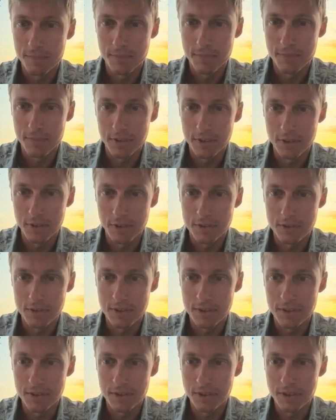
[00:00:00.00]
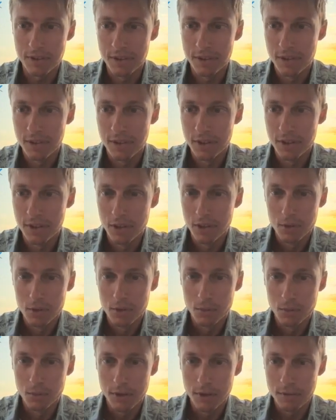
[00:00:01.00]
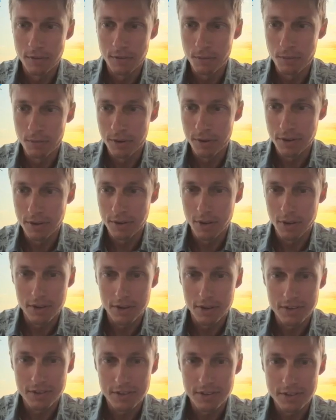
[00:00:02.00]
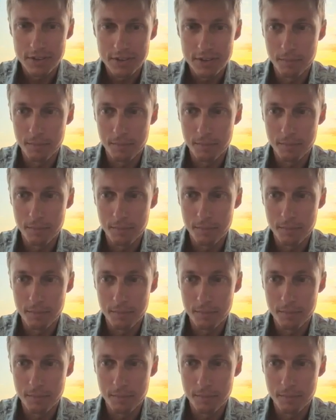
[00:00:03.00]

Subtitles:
see what everybody that logs in sees.